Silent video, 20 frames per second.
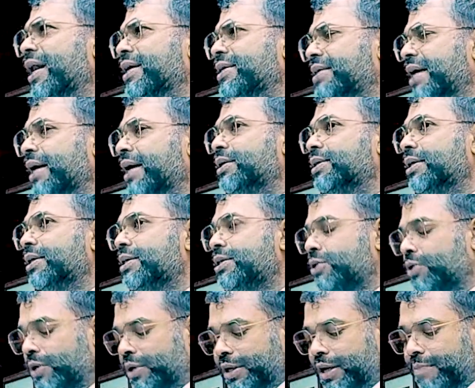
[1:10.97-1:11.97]
like sanctions
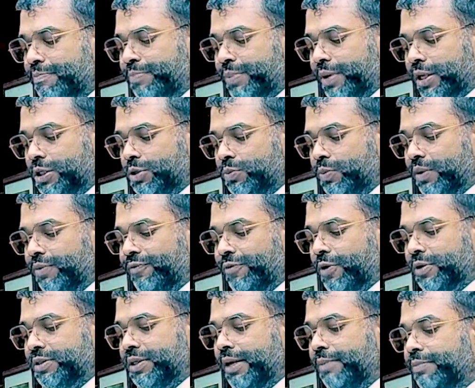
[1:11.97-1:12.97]
of companies with
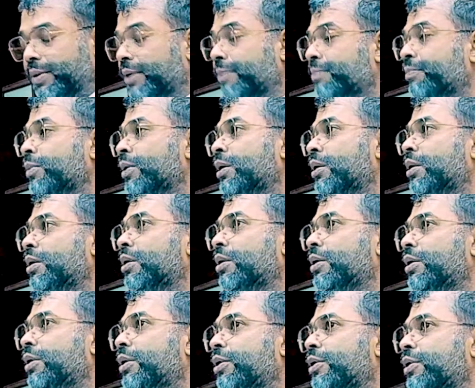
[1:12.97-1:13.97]
forced labor.
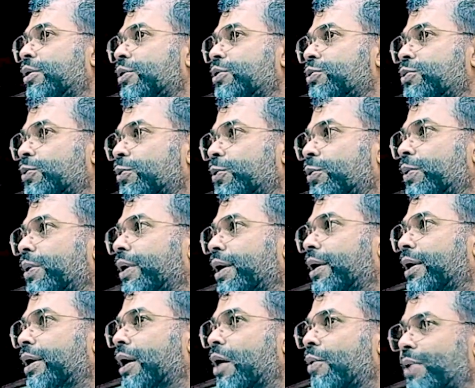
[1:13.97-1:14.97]
So
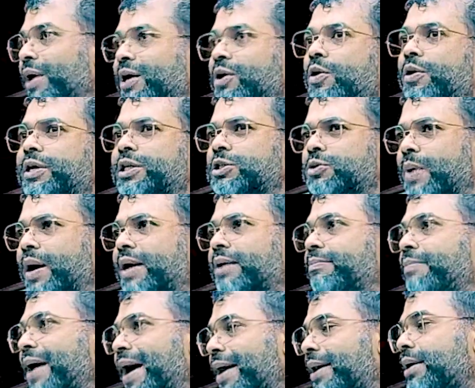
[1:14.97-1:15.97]
our record is quite
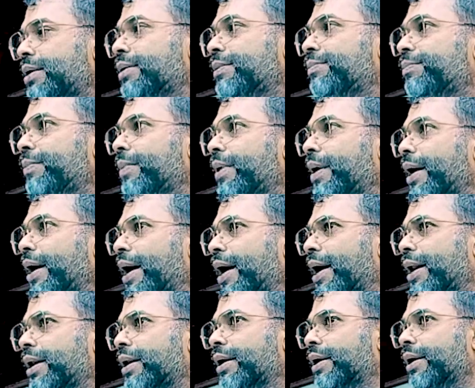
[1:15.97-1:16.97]
bad,
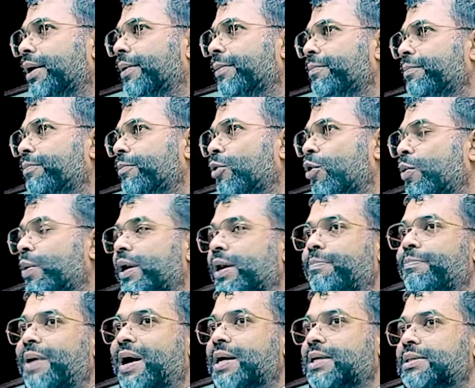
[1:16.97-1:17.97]
and over the
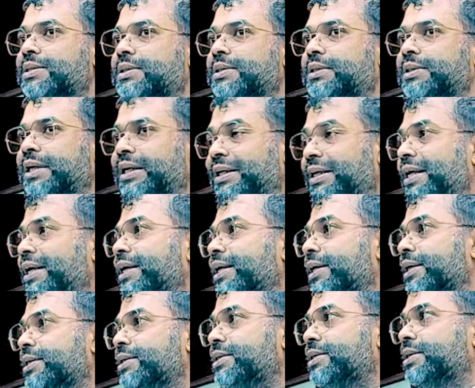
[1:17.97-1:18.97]
past 30
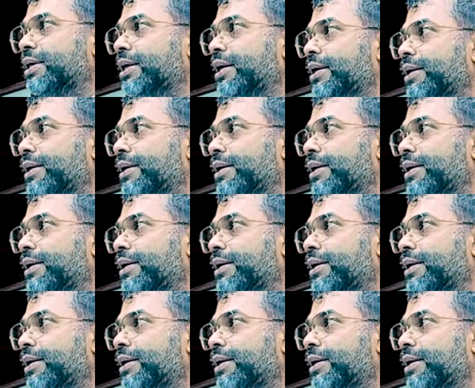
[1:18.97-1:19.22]
years,